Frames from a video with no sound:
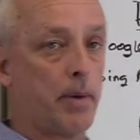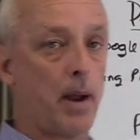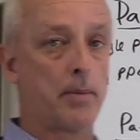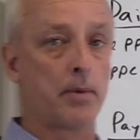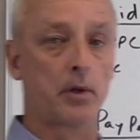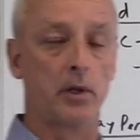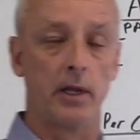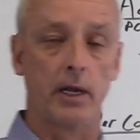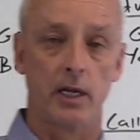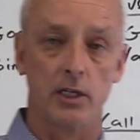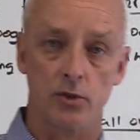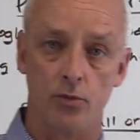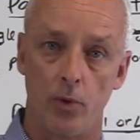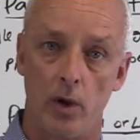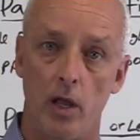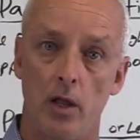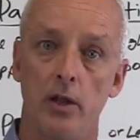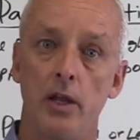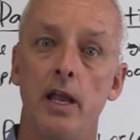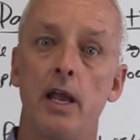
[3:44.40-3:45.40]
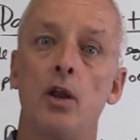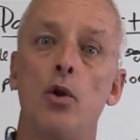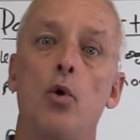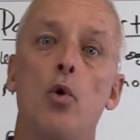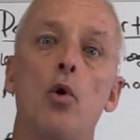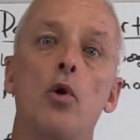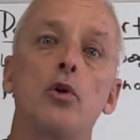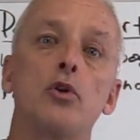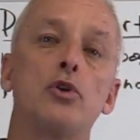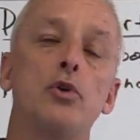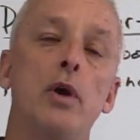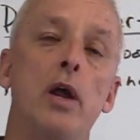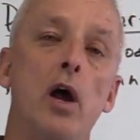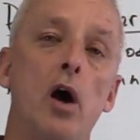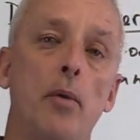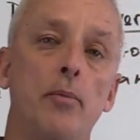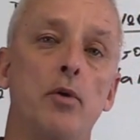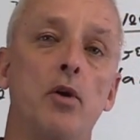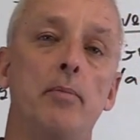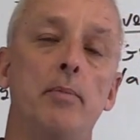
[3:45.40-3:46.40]
pay-per-click as well in order to
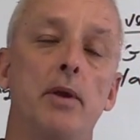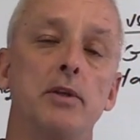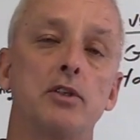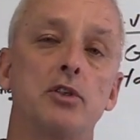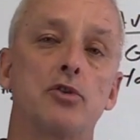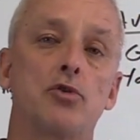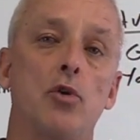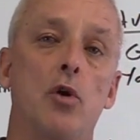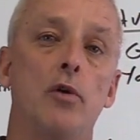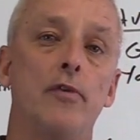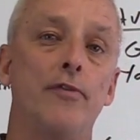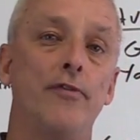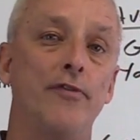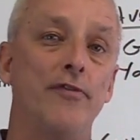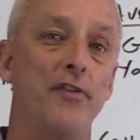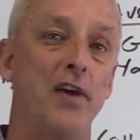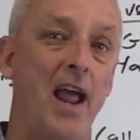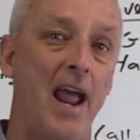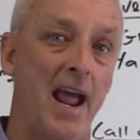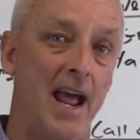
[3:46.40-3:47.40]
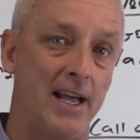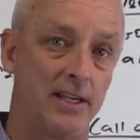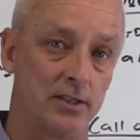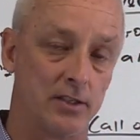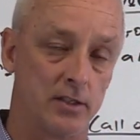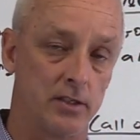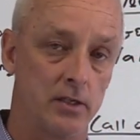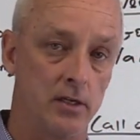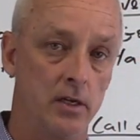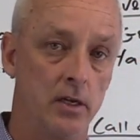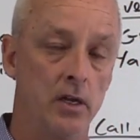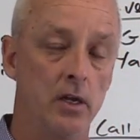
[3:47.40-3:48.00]
help your business grow fast.